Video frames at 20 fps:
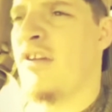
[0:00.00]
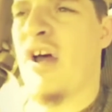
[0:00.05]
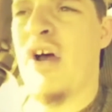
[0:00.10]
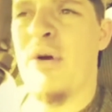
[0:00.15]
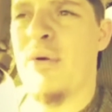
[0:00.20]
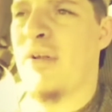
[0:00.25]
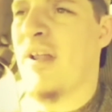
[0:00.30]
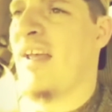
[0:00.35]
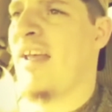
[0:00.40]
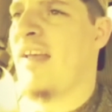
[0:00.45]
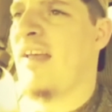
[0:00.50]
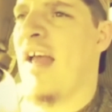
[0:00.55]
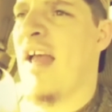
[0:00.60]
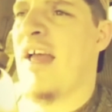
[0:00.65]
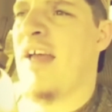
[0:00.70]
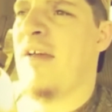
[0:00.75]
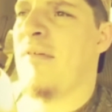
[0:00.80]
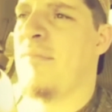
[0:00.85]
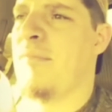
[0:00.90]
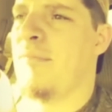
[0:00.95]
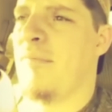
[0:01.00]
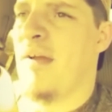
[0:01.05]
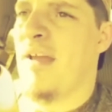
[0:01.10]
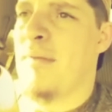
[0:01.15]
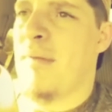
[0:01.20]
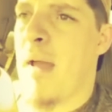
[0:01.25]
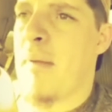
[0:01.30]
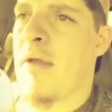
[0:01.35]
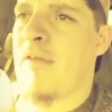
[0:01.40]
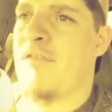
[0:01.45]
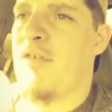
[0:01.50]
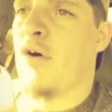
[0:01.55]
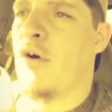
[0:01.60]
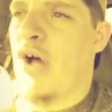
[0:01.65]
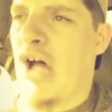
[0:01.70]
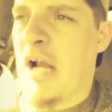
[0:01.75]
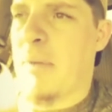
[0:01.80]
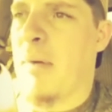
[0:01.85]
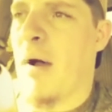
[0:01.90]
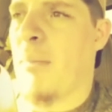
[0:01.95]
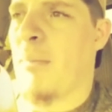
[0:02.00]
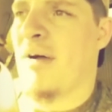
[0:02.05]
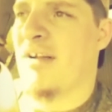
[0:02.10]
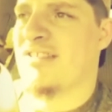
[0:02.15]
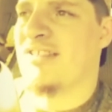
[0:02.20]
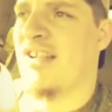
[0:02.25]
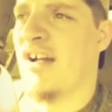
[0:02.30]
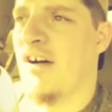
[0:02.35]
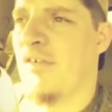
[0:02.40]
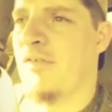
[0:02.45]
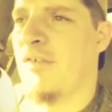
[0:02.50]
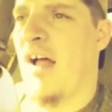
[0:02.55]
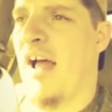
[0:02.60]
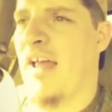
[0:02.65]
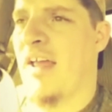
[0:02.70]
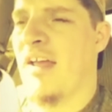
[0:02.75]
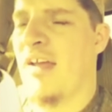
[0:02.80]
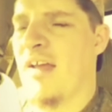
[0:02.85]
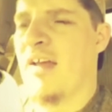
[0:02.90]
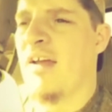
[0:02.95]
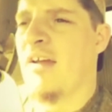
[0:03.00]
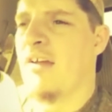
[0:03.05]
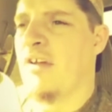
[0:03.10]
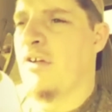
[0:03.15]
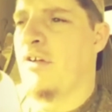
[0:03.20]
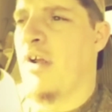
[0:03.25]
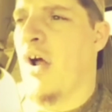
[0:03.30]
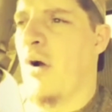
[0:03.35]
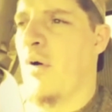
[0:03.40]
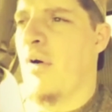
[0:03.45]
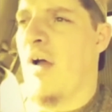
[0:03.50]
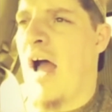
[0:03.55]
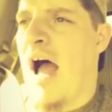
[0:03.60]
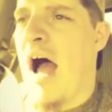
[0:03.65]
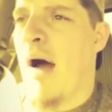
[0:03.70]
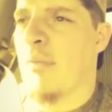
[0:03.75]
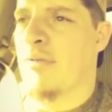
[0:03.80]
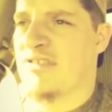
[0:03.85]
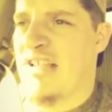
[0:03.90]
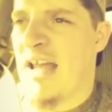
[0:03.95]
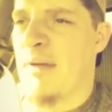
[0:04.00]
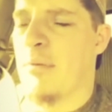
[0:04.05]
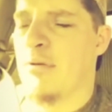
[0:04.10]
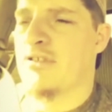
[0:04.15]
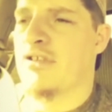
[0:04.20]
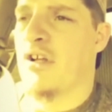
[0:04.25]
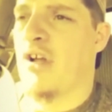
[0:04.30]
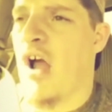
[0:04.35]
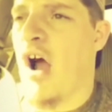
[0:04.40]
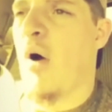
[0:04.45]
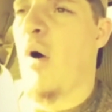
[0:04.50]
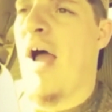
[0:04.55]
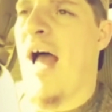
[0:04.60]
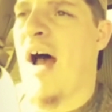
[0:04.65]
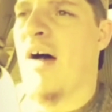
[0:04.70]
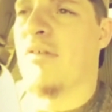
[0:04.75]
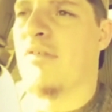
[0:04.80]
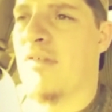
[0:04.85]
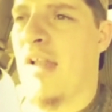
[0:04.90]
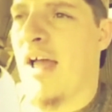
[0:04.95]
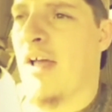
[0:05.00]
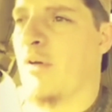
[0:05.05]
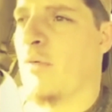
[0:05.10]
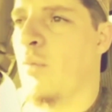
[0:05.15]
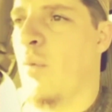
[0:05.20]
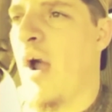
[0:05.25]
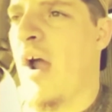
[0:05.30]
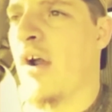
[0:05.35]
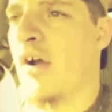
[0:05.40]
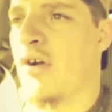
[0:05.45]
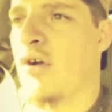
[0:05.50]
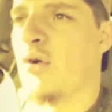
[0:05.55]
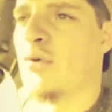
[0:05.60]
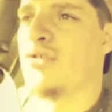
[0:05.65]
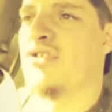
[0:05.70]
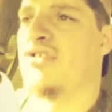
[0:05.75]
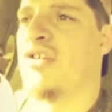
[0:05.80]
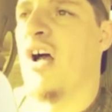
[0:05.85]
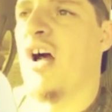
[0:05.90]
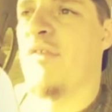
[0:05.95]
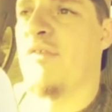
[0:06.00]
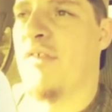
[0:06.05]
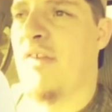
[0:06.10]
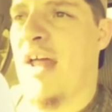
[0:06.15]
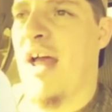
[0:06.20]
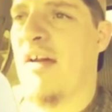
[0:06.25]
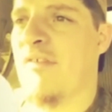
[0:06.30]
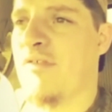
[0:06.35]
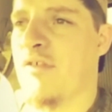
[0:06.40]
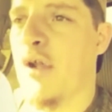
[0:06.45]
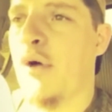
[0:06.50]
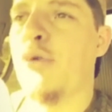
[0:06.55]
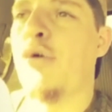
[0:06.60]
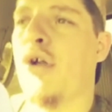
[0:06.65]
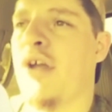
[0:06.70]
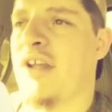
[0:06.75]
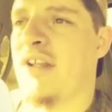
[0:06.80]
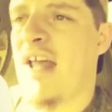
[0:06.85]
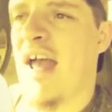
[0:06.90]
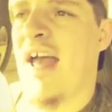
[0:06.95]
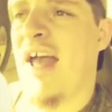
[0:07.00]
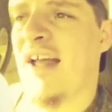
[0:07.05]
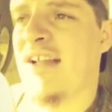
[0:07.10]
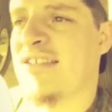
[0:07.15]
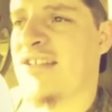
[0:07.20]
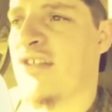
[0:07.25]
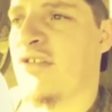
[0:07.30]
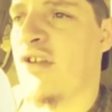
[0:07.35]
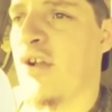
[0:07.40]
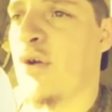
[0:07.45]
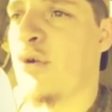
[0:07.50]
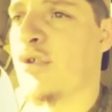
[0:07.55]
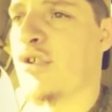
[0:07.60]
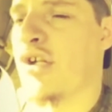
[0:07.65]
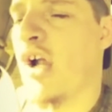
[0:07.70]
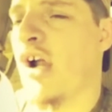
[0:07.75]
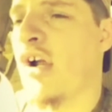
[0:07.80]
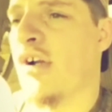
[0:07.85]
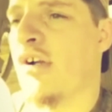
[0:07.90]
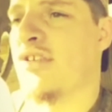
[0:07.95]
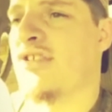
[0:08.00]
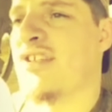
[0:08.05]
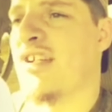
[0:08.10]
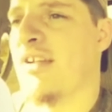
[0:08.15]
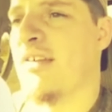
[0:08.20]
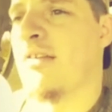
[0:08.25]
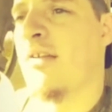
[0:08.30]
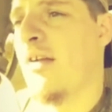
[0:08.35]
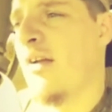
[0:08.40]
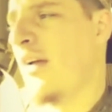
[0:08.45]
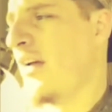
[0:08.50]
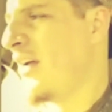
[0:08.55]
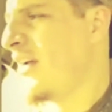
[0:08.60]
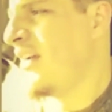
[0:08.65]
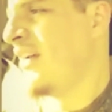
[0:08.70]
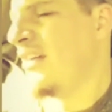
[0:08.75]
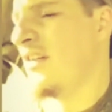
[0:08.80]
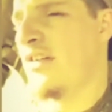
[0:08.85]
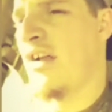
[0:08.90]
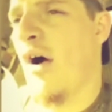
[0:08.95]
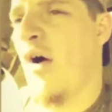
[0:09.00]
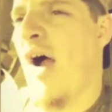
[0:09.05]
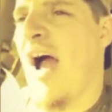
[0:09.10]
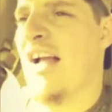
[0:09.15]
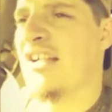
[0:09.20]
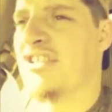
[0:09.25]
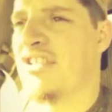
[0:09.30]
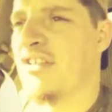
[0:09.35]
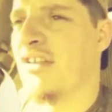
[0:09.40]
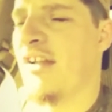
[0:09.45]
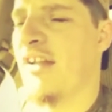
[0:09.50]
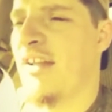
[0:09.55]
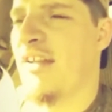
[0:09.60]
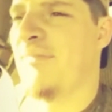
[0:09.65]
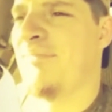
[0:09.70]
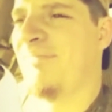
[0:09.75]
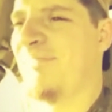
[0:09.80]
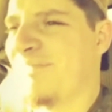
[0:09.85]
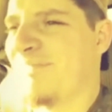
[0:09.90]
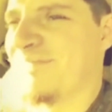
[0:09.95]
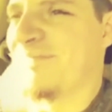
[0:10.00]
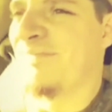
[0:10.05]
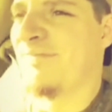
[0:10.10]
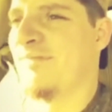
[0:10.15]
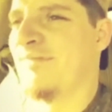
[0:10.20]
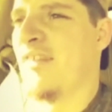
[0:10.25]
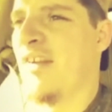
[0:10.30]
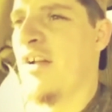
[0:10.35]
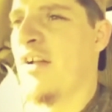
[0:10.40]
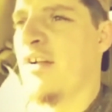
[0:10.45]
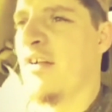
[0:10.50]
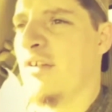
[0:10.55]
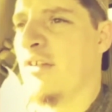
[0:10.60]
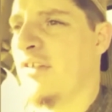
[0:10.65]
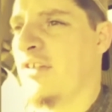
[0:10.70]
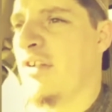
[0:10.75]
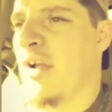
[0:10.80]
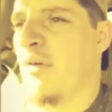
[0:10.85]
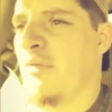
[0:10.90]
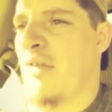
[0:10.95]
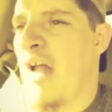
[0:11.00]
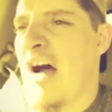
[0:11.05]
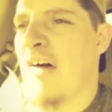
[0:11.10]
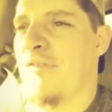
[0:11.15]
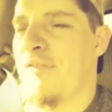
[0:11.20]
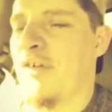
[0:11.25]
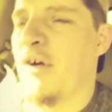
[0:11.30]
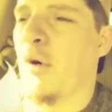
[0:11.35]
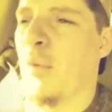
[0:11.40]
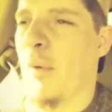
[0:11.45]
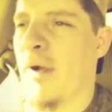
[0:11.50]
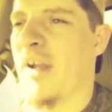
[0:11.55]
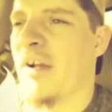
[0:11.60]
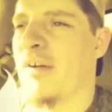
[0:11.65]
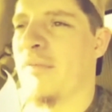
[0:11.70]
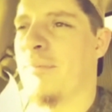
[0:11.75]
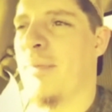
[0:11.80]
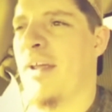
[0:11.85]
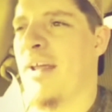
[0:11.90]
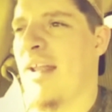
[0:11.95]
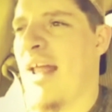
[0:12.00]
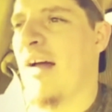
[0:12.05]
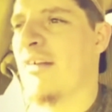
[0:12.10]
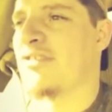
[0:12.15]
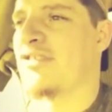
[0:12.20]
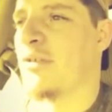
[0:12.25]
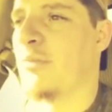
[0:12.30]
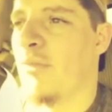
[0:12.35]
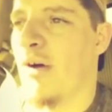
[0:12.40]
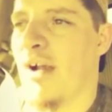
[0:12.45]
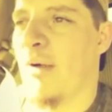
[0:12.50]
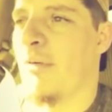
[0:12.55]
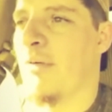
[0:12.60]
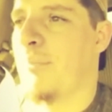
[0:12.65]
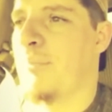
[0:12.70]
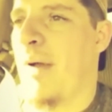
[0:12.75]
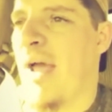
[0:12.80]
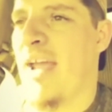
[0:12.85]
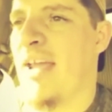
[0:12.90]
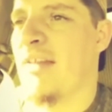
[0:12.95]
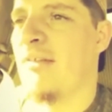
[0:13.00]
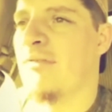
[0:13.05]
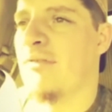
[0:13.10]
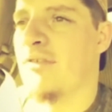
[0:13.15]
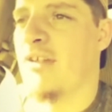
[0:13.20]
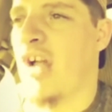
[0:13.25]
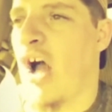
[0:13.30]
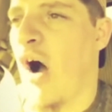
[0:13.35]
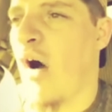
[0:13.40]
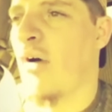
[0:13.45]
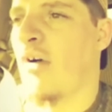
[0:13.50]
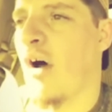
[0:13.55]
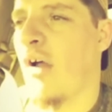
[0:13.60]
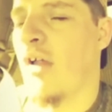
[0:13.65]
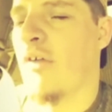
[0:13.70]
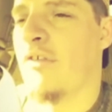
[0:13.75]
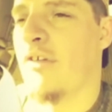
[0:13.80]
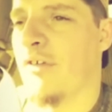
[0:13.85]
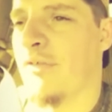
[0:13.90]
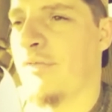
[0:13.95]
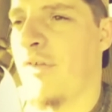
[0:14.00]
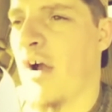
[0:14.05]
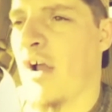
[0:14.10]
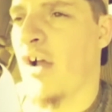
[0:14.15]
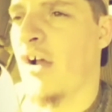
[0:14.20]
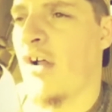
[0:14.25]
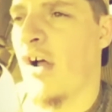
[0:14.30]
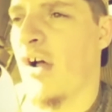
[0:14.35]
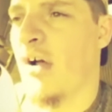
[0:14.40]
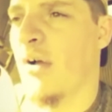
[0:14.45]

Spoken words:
mean, dude, he made me feel good about myself. Like, you know, I was able to go out and like wear cool stuff and have new looking hats and new shirts, and, you know, actually, you know, not feel weird being out somewhere with paint and caulk all over your fucking